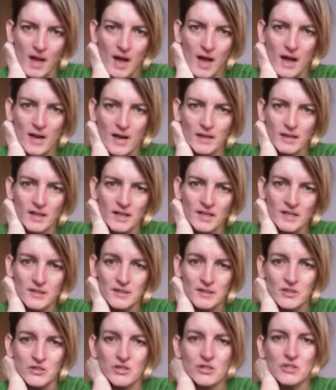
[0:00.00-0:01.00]
Hi guys,
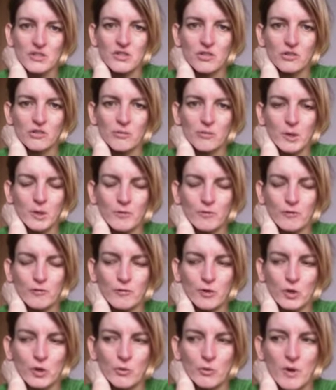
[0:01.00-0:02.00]
I just did a quick
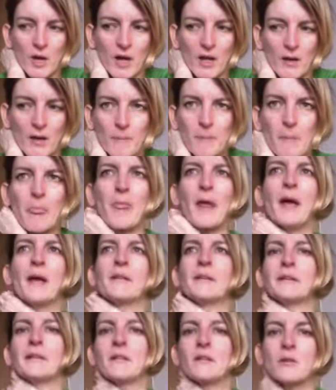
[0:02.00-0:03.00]
review
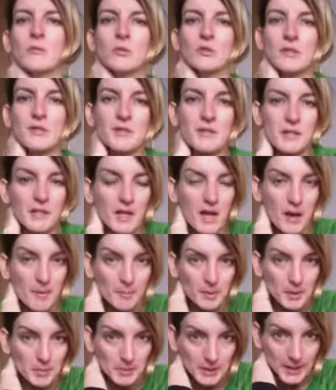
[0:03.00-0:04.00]
and little one is still
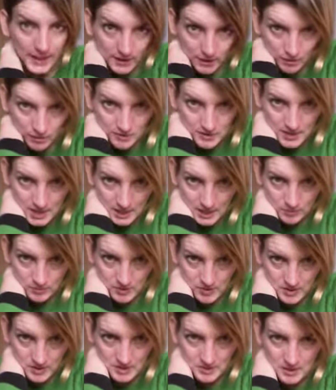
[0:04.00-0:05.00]
happy playing outside with
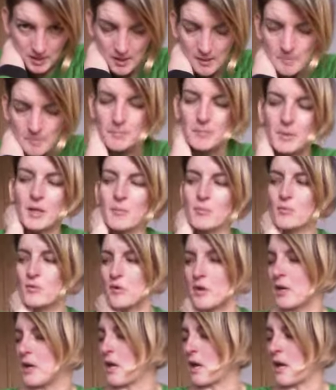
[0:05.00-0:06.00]
his bigger
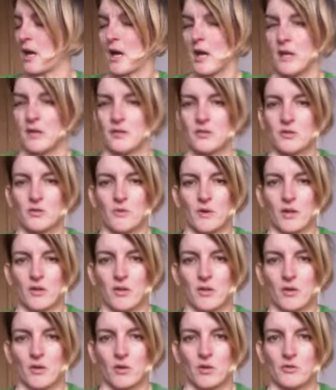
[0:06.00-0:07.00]
brother, and so I
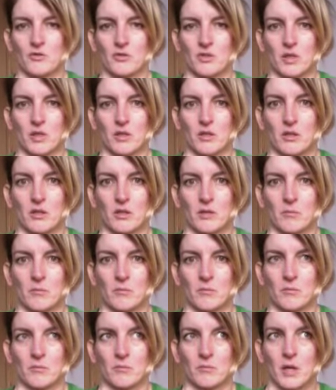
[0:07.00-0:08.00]
thought
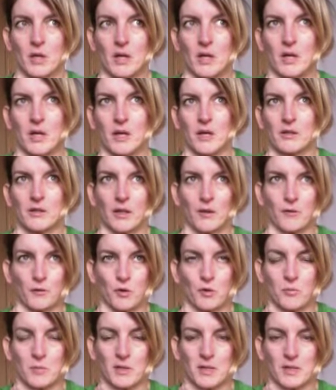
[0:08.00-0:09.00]
got a
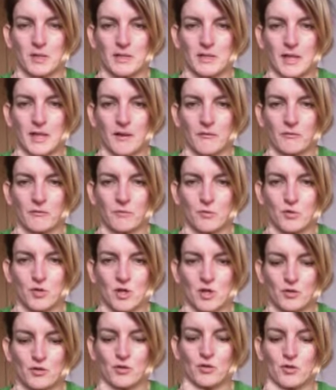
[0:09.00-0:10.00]
few minutes left, what
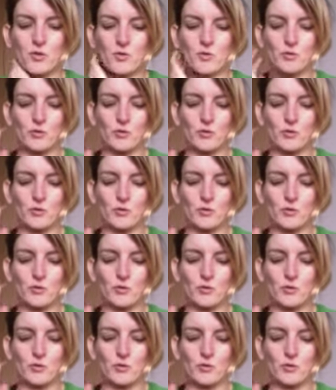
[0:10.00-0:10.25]
shall I do?